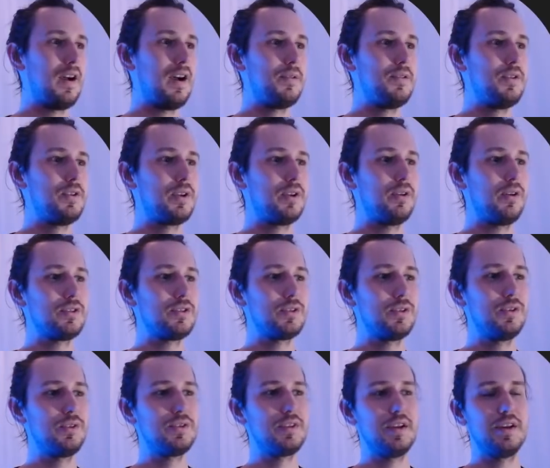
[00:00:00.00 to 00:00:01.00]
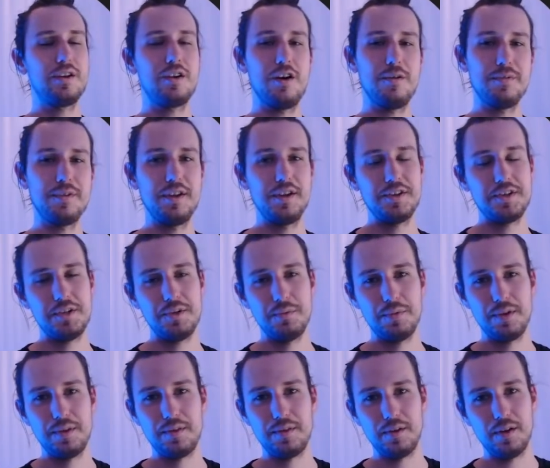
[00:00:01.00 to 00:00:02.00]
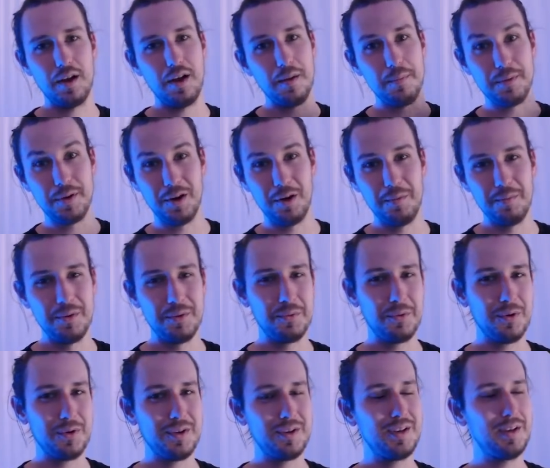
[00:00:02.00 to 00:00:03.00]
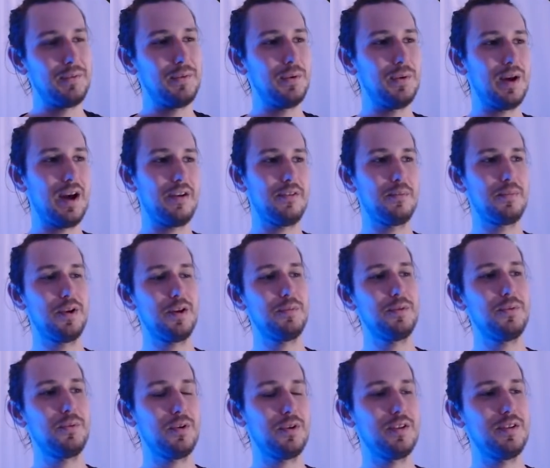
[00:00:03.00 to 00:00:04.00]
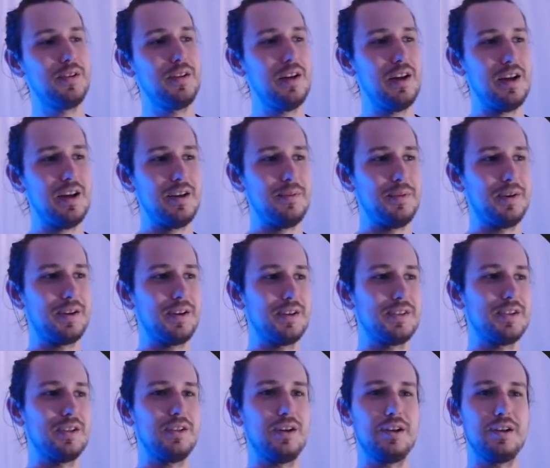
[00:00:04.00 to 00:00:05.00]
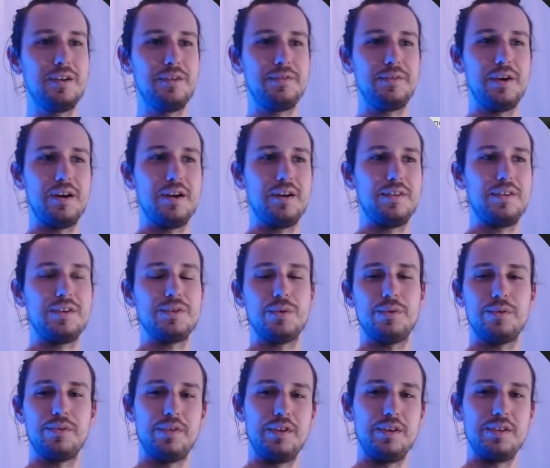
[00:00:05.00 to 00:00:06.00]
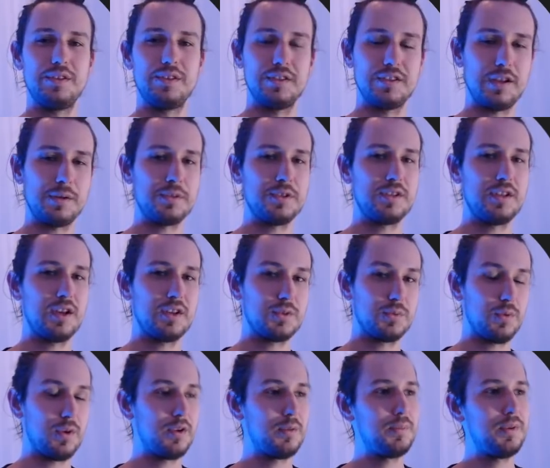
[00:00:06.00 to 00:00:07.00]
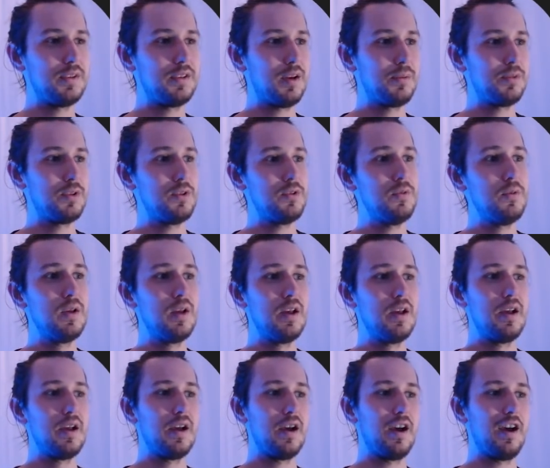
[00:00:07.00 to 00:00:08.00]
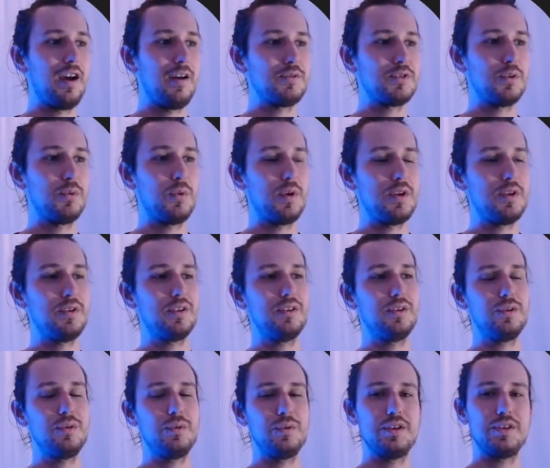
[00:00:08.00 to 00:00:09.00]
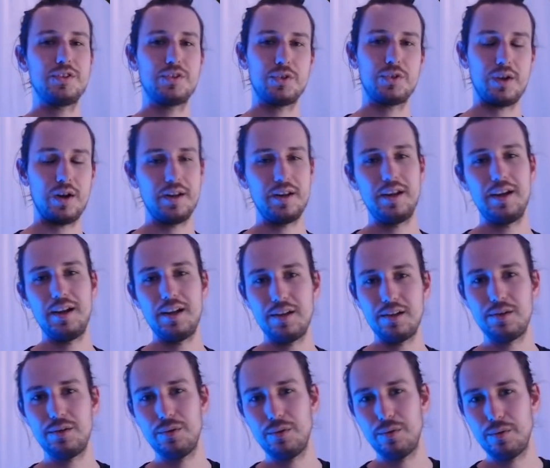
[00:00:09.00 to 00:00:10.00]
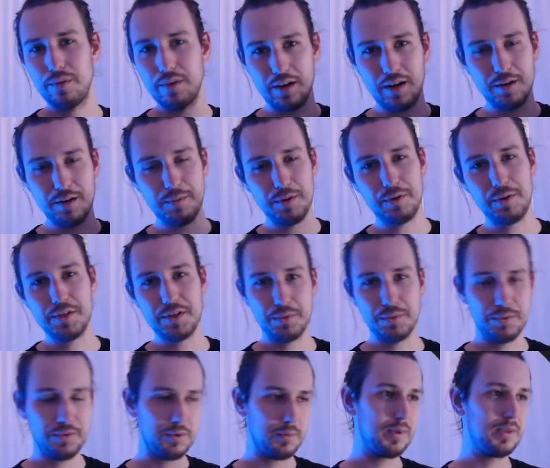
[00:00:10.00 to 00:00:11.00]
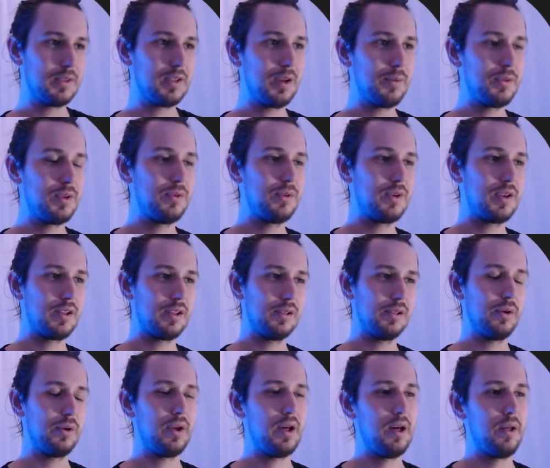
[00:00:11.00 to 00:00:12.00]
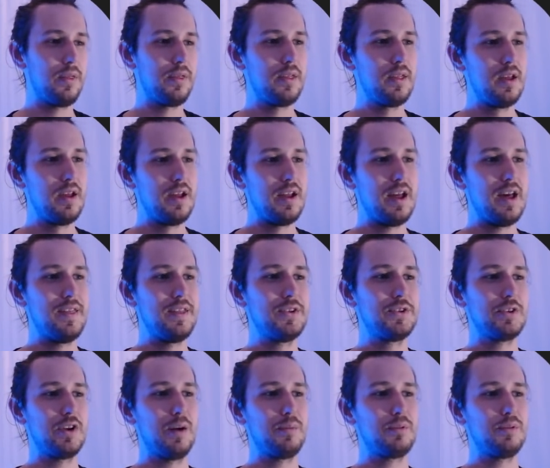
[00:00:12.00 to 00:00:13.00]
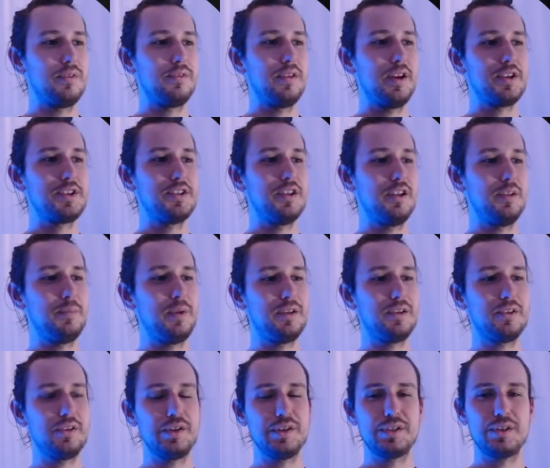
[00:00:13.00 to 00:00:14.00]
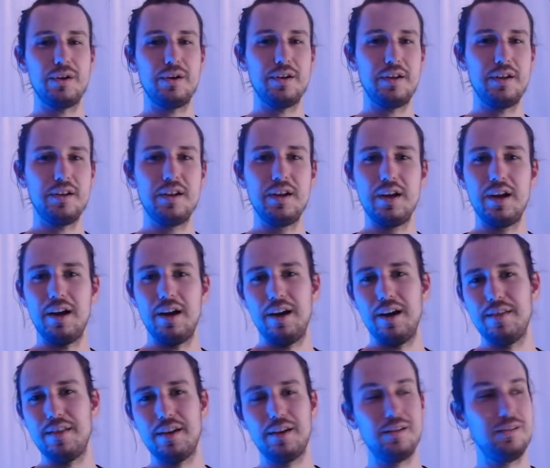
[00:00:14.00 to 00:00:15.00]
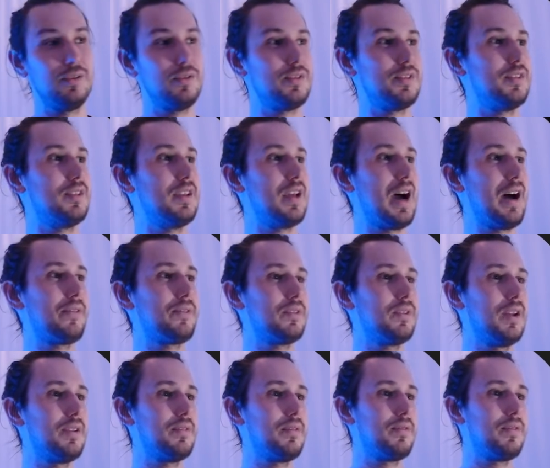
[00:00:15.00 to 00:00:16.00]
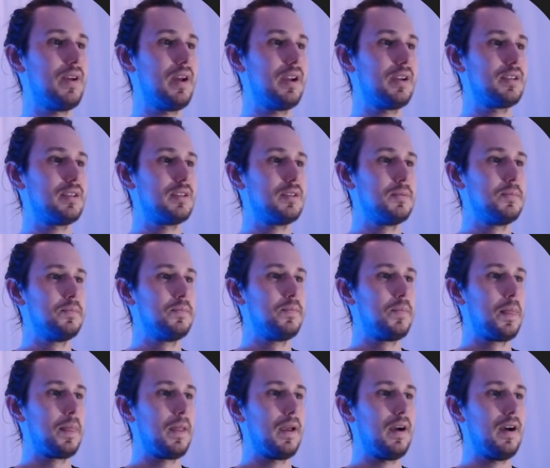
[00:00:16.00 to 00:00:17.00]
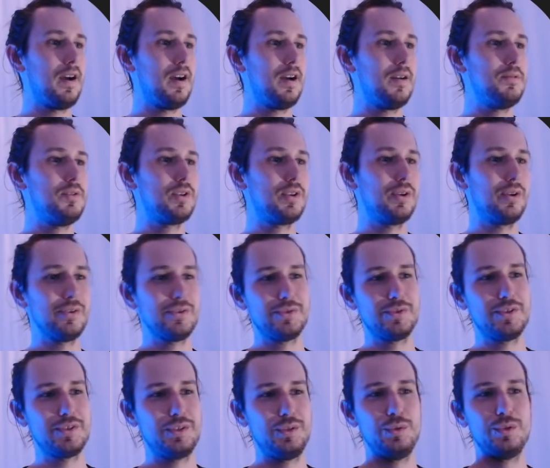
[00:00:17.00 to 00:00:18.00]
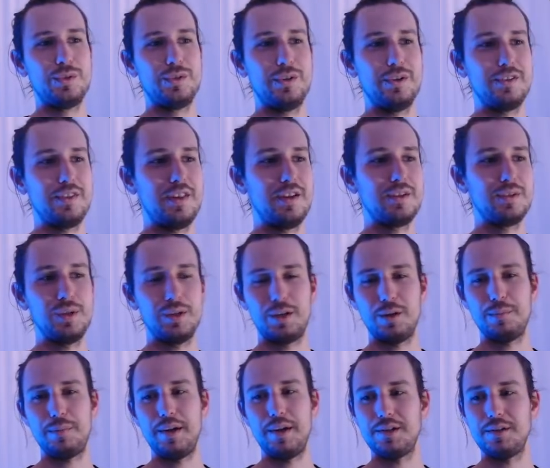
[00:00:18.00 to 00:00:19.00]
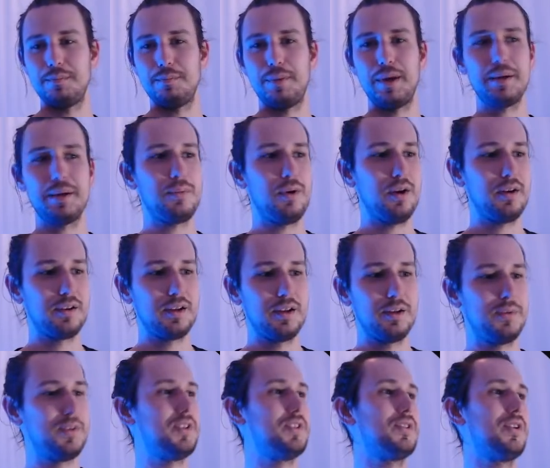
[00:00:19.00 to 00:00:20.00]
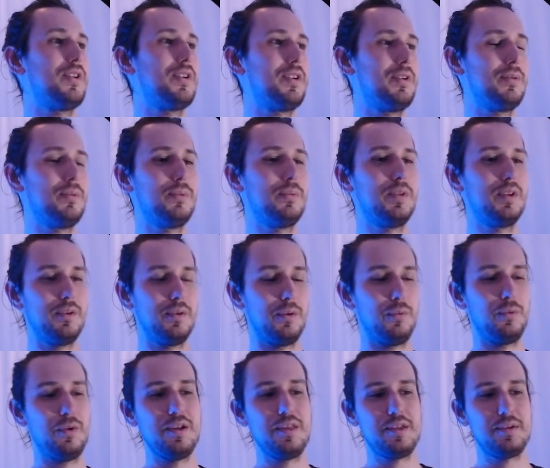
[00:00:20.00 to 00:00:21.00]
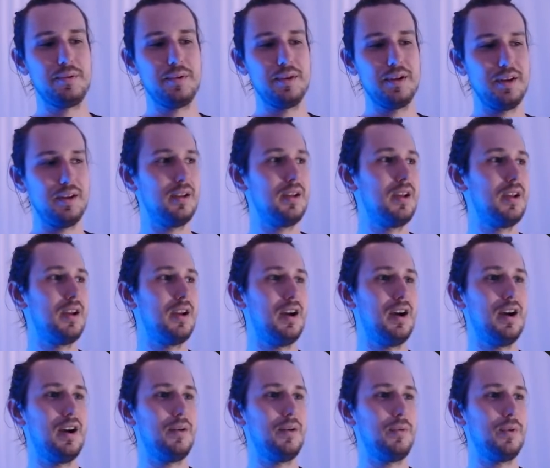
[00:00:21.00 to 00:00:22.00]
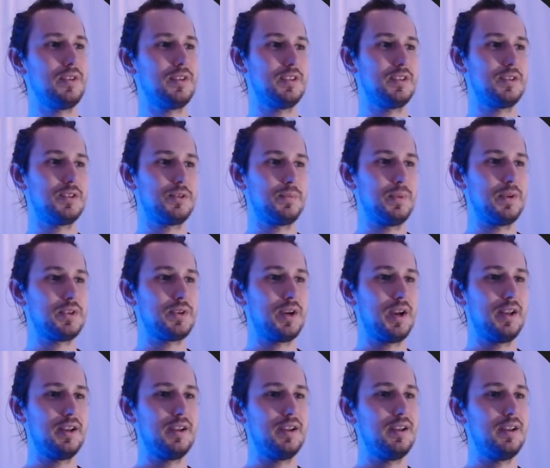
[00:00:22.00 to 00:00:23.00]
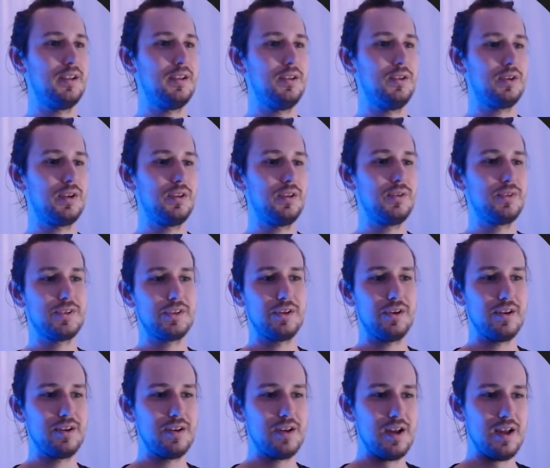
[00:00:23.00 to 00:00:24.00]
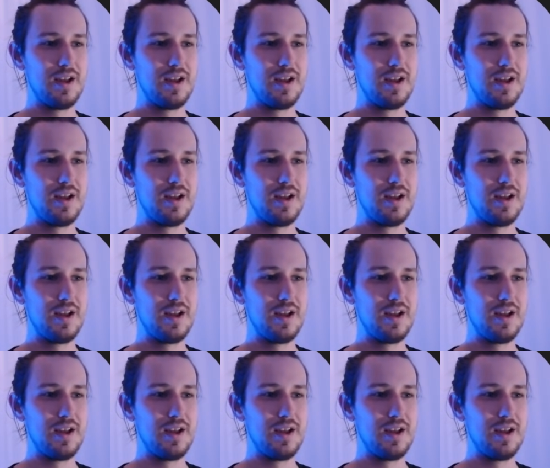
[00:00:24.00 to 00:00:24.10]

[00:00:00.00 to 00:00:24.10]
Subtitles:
You can also use it in combination with Pyramid Warden if you have a Pyramid Warden, because a lot of these Deception decks run a PW. So what you can do is trade into an enemy creature with your PW, get it low health, and then drop a Reflection Elementalist on it, and then it loses the Afterlife effect. You can also just use it on things like your Patient Pickpocket, which is your 1/3. Once it's been traded in, you can use it on